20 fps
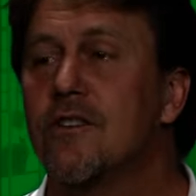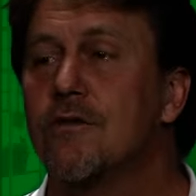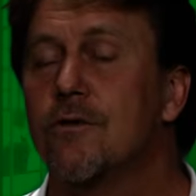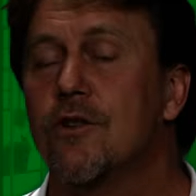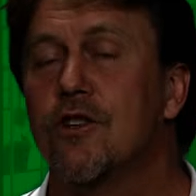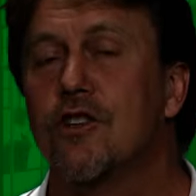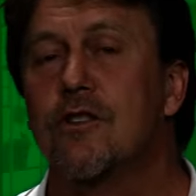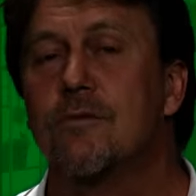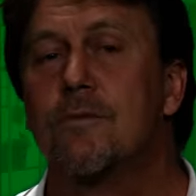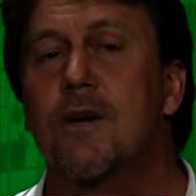in a
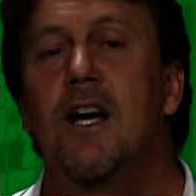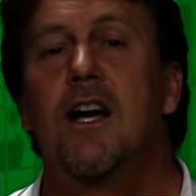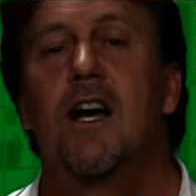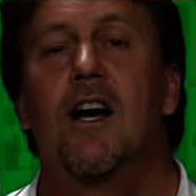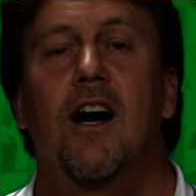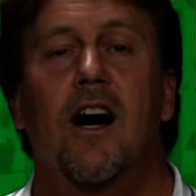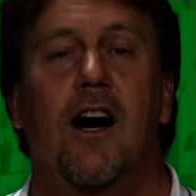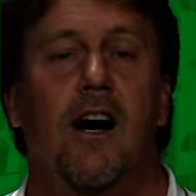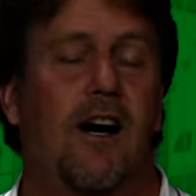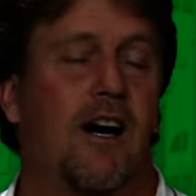room
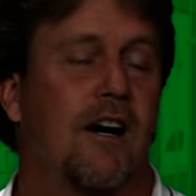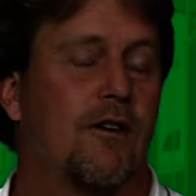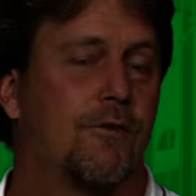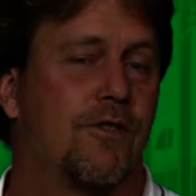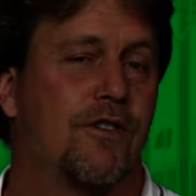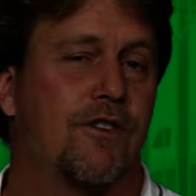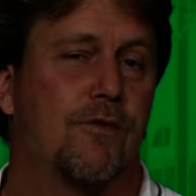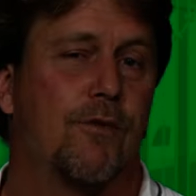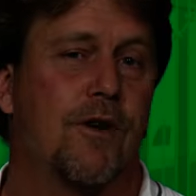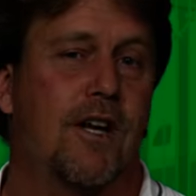
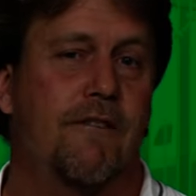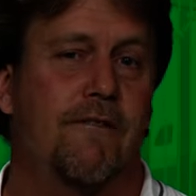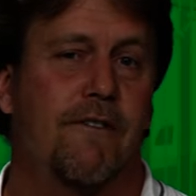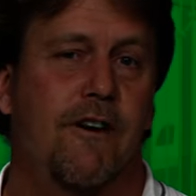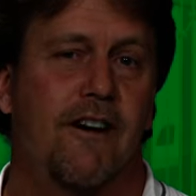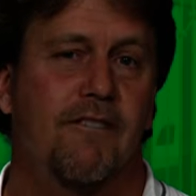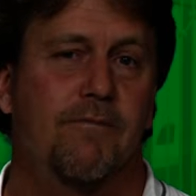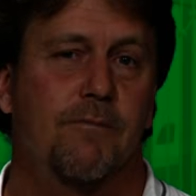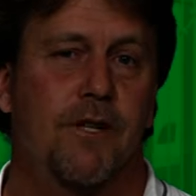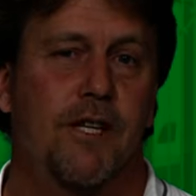with
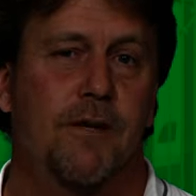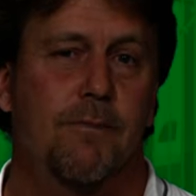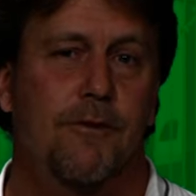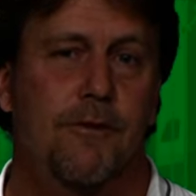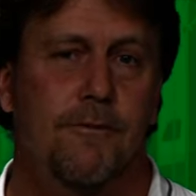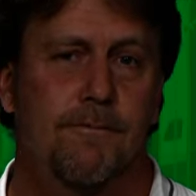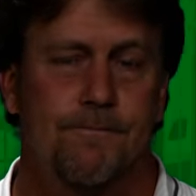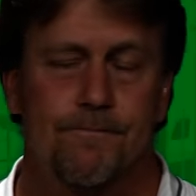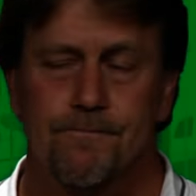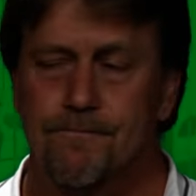25
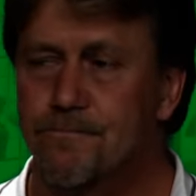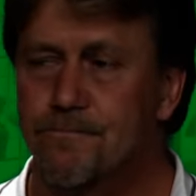people